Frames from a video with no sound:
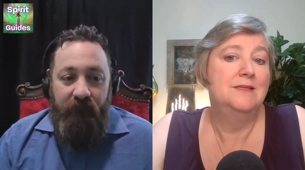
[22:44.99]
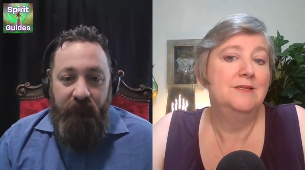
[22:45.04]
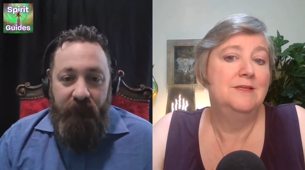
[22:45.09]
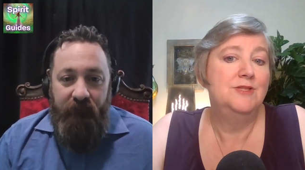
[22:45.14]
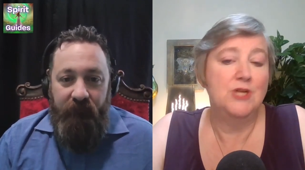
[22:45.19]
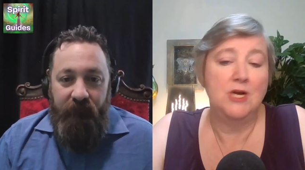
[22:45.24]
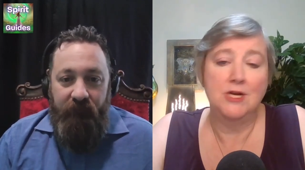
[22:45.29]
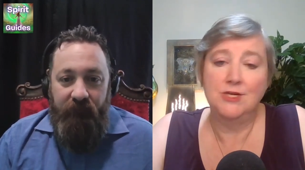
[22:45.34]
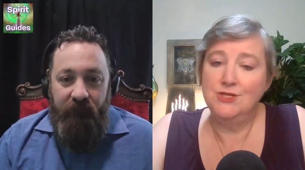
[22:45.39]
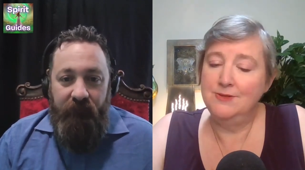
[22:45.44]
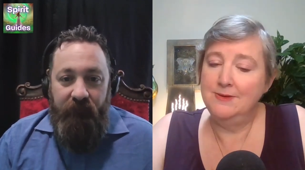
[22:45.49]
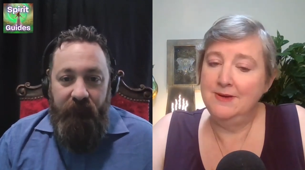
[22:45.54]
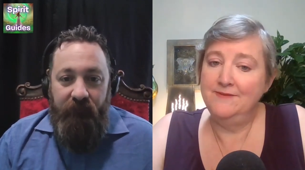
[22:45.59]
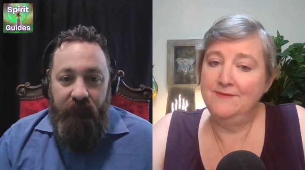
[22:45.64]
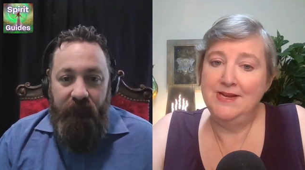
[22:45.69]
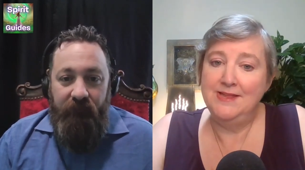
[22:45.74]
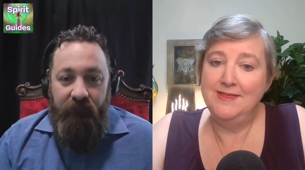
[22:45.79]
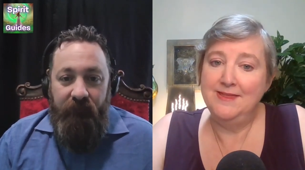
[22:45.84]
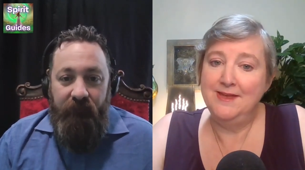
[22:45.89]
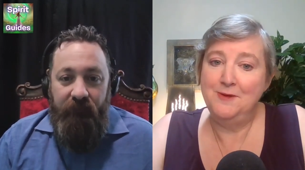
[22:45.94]
Speaker 1: Josh, you
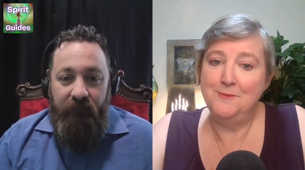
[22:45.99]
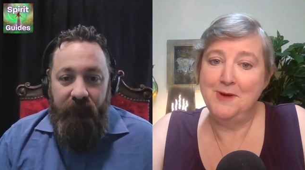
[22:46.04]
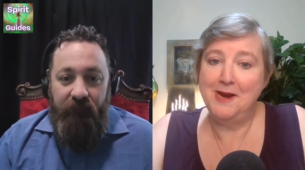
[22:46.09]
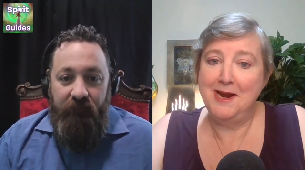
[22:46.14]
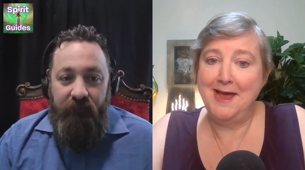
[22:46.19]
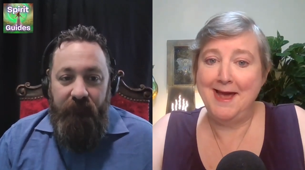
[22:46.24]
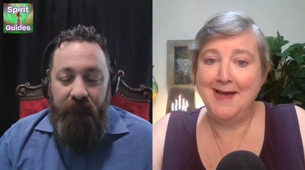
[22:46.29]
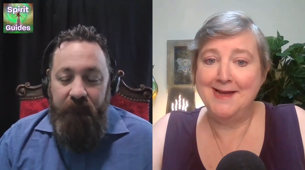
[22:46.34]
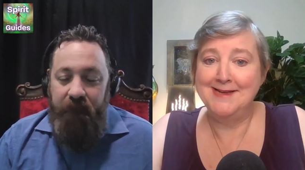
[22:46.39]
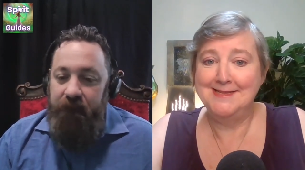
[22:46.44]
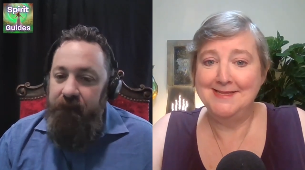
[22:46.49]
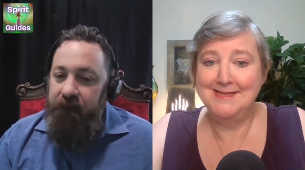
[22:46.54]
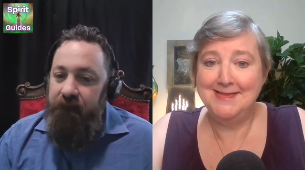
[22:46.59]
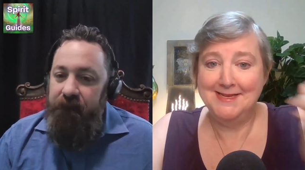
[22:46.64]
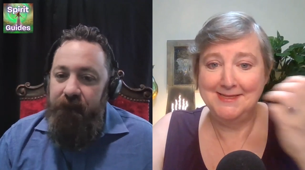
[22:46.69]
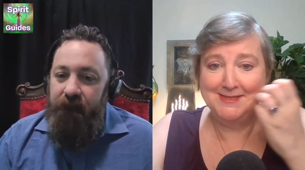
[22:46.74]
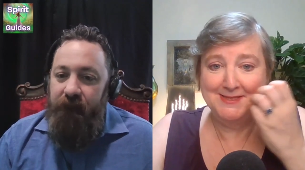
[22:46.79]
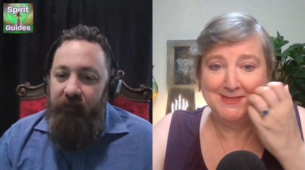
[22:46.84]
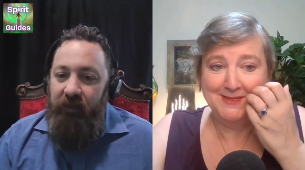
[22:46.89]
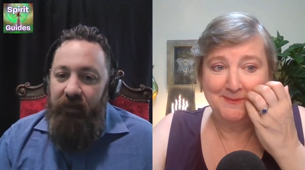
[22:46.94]
have anything you want to add to
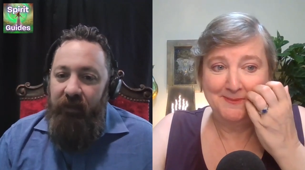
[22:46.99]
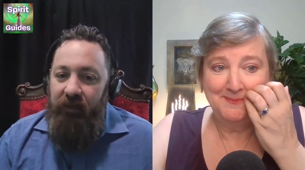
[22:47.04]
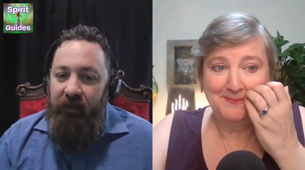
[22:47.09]
this?